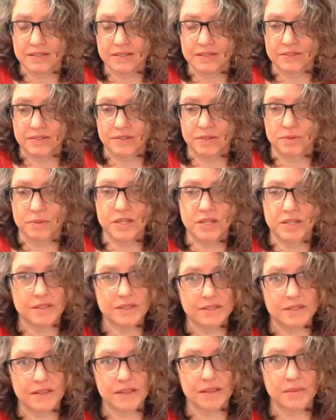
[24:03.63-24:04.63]
So we
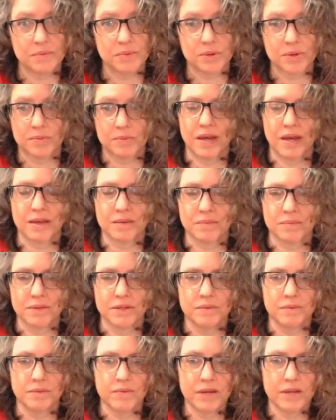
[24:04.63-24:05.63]
could teleport back, but
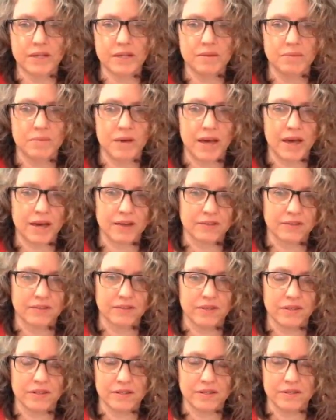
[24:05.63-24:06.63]
I'm running back so
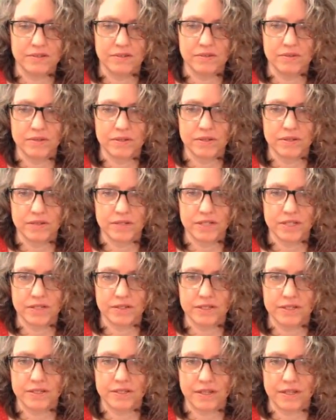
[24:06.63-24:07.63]
that I can trigger
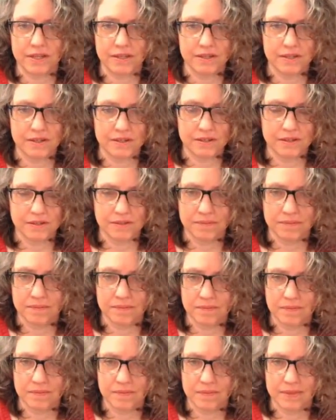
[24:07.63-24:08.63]
Jerry's dialogue.
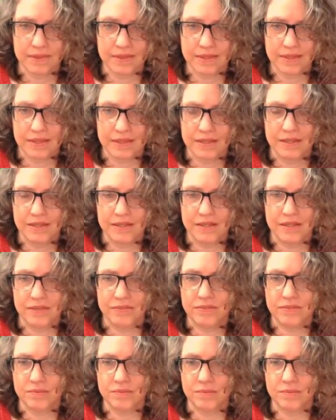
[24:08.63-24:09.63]
You
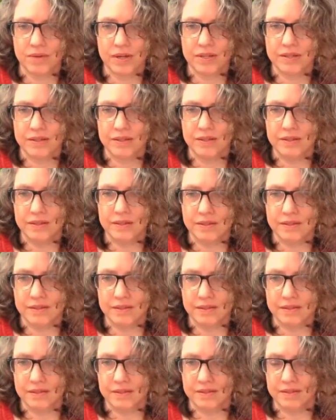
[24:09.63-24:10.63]
have to run
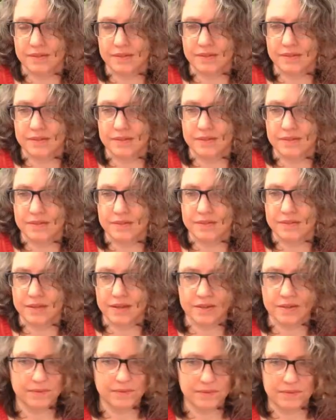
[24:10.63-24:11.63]

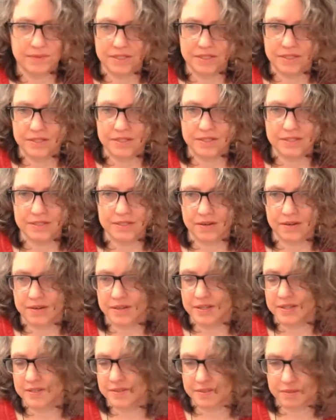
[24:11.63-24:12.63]
down to this
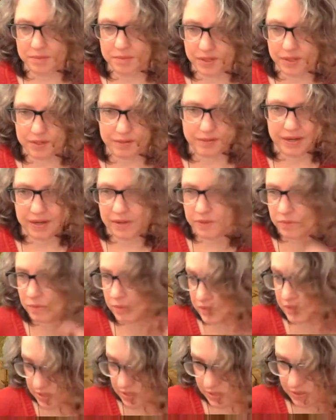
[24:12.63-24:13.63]
area, somewhere around
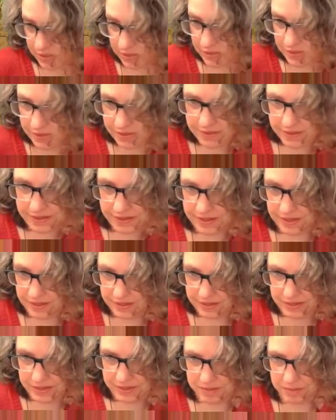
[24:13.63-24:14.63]
Witch Hill,
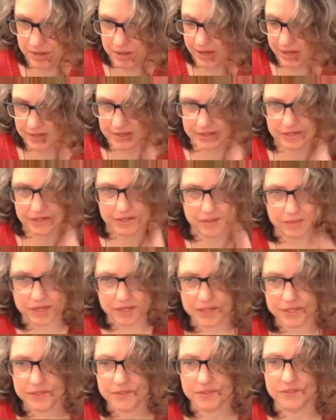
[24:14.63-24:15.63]
and then back
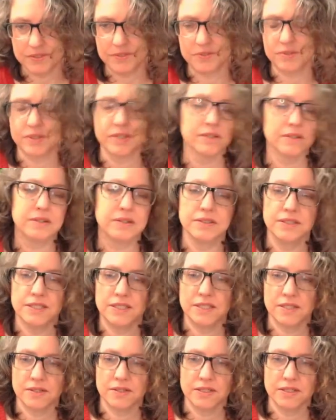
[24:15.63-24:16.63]
anyway to trigger
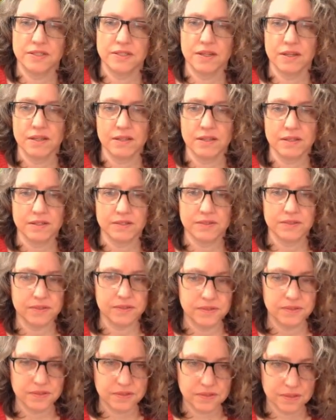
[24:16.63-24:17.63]
Jerry's dialogue so
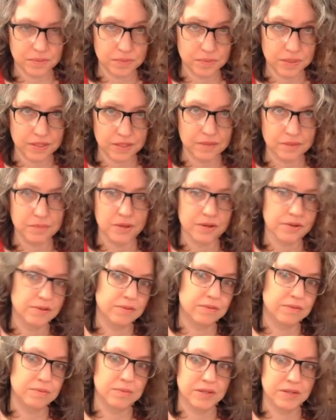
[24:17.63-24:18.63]
you can start picking
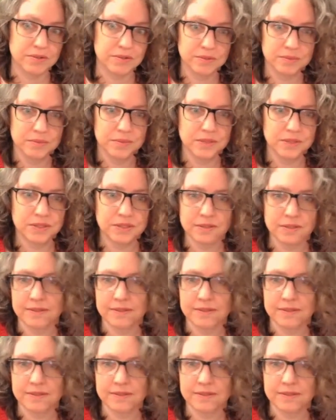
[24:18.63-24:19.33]
berries and mushrooms.